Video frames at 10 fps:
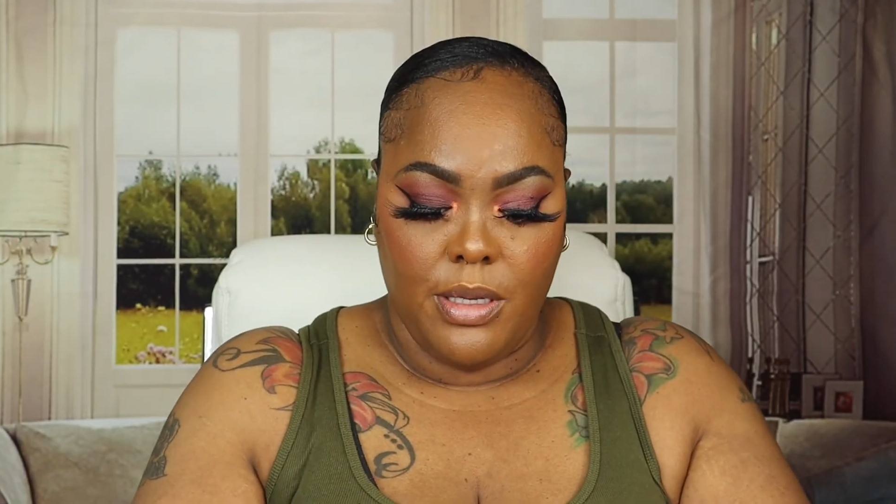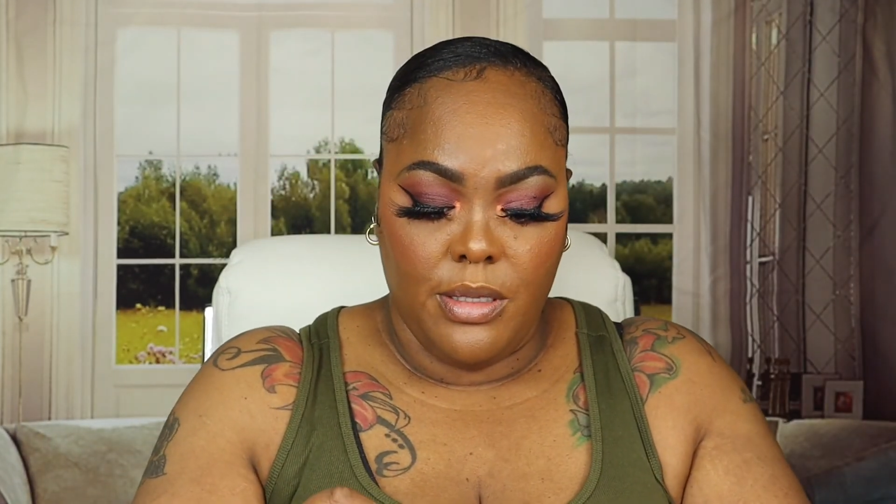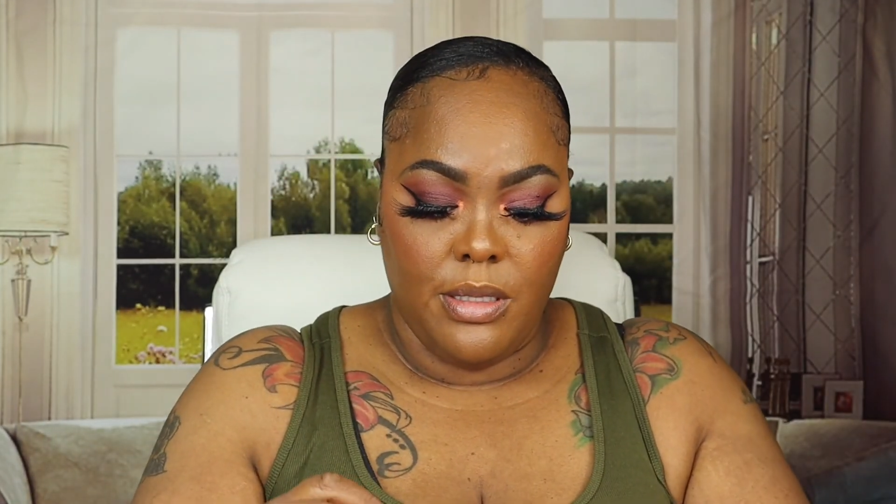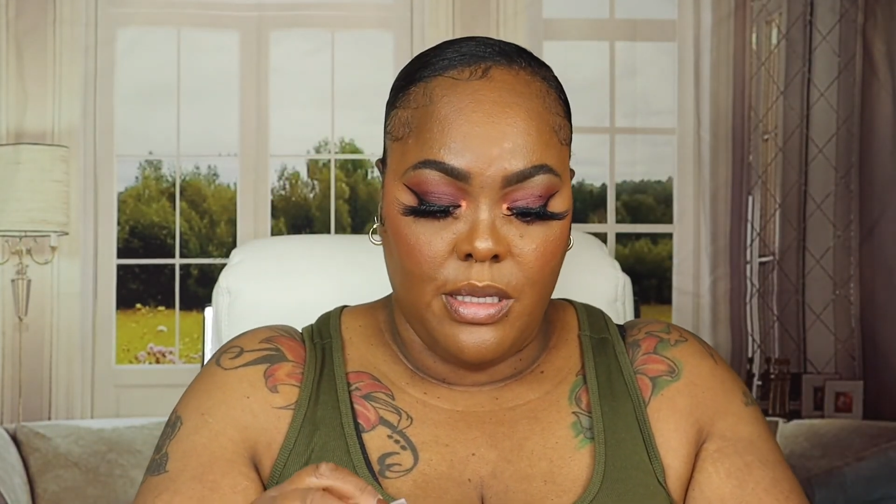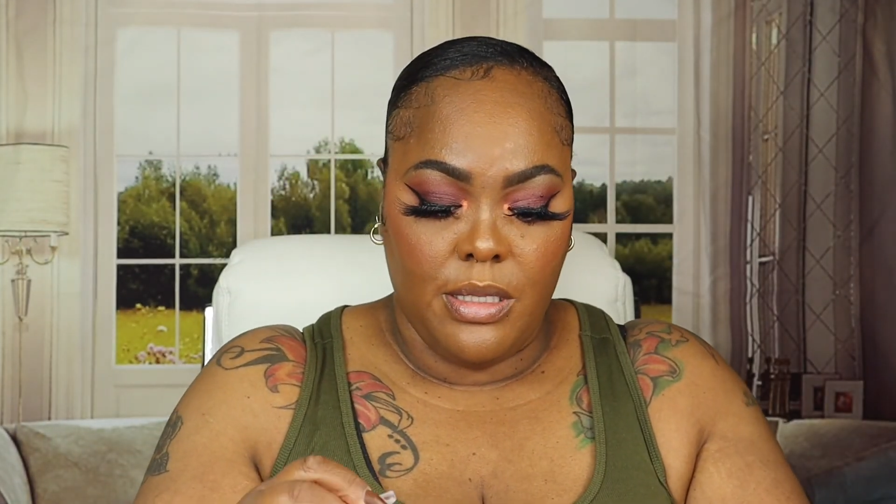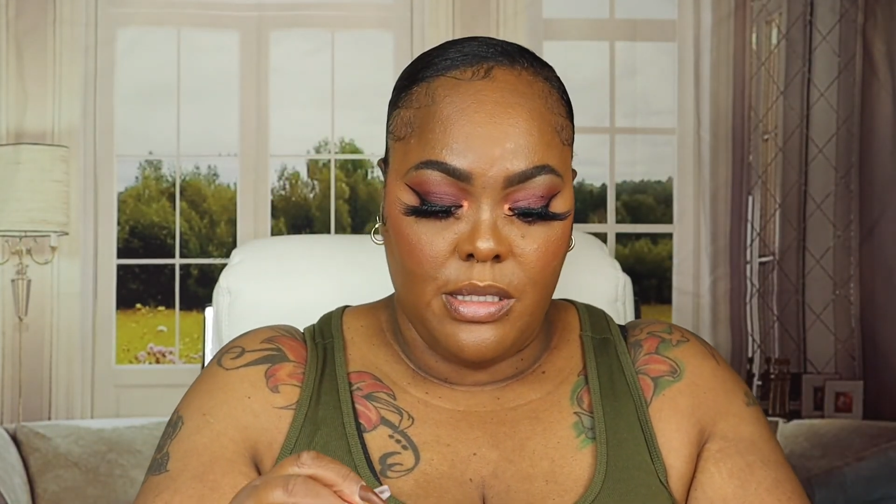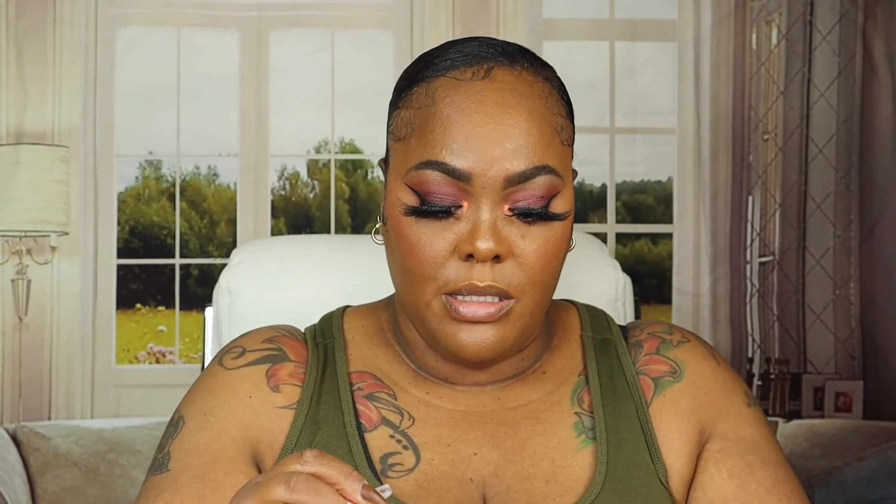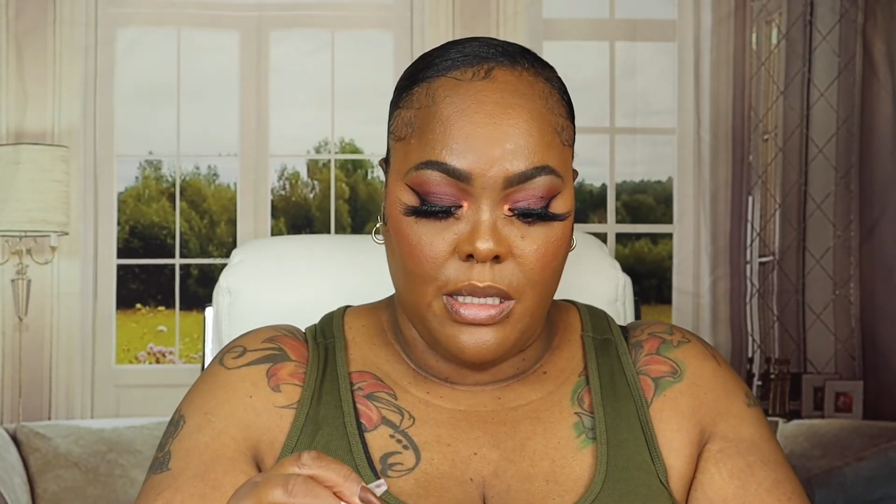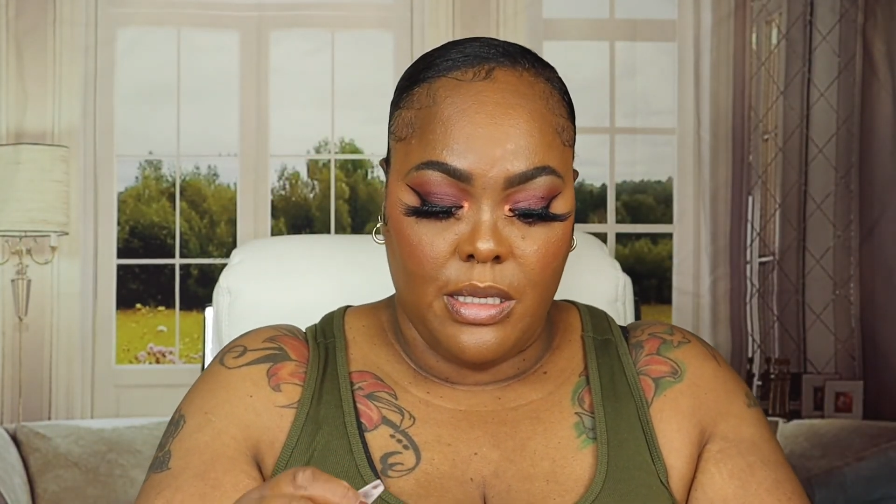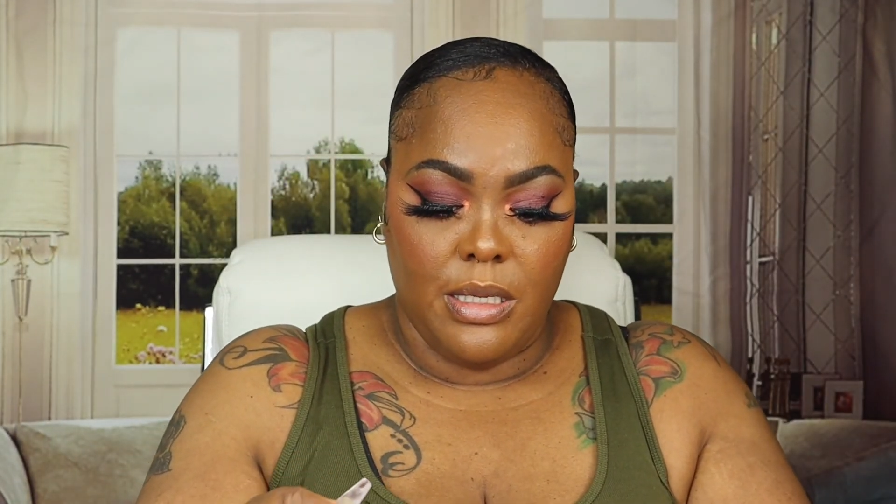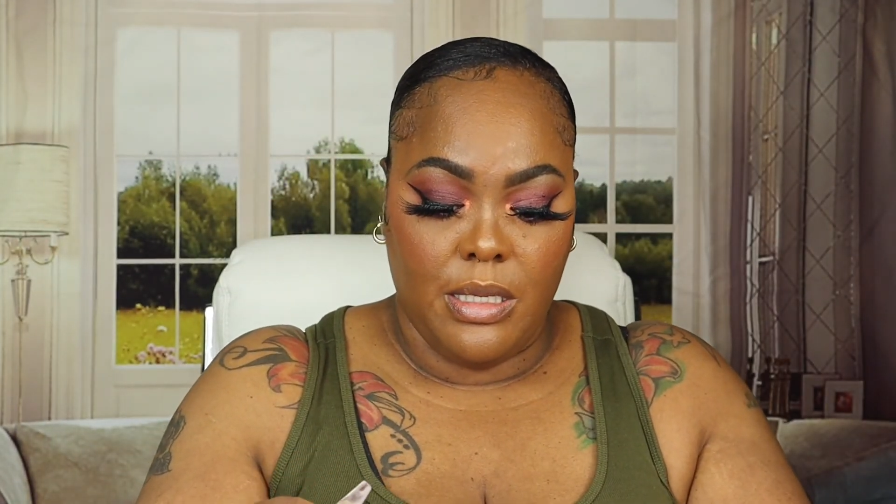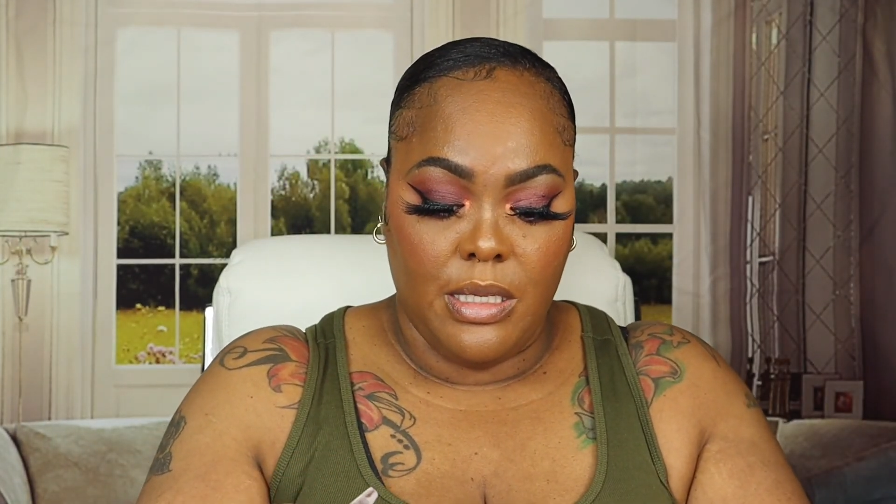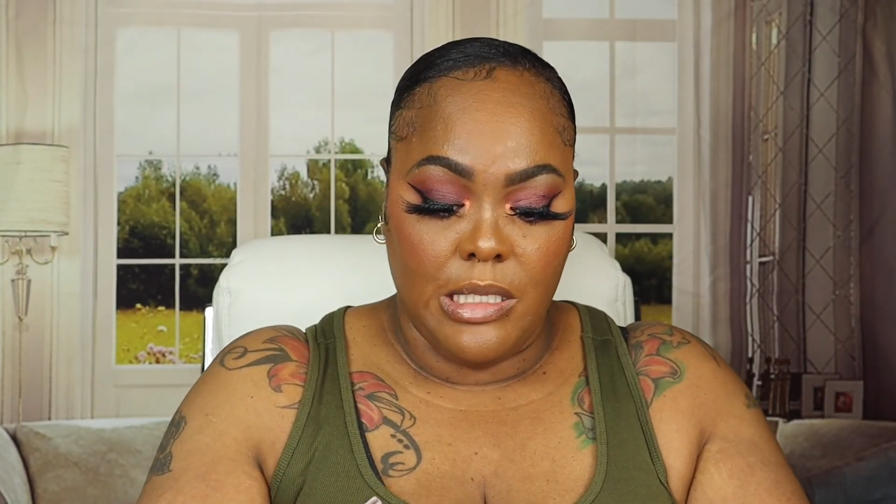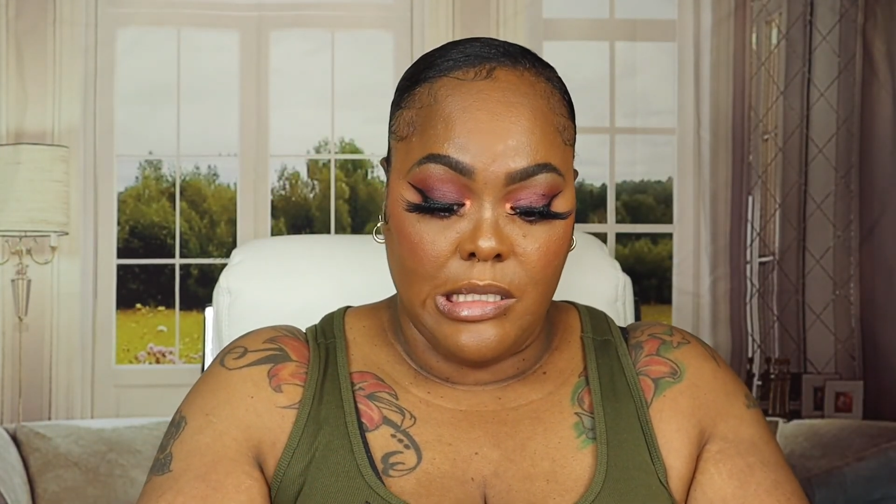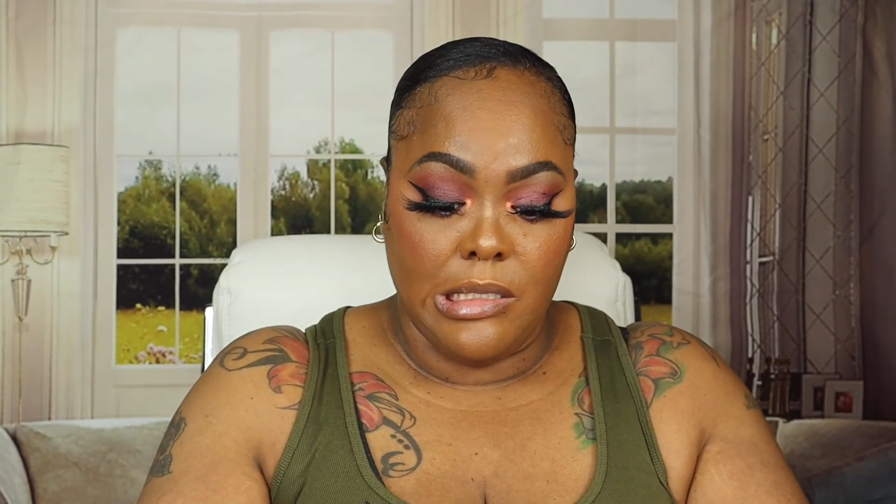This
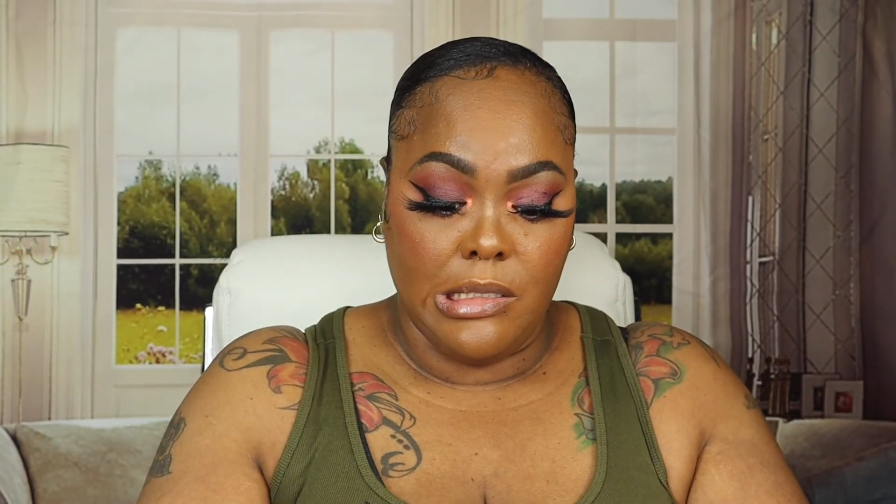is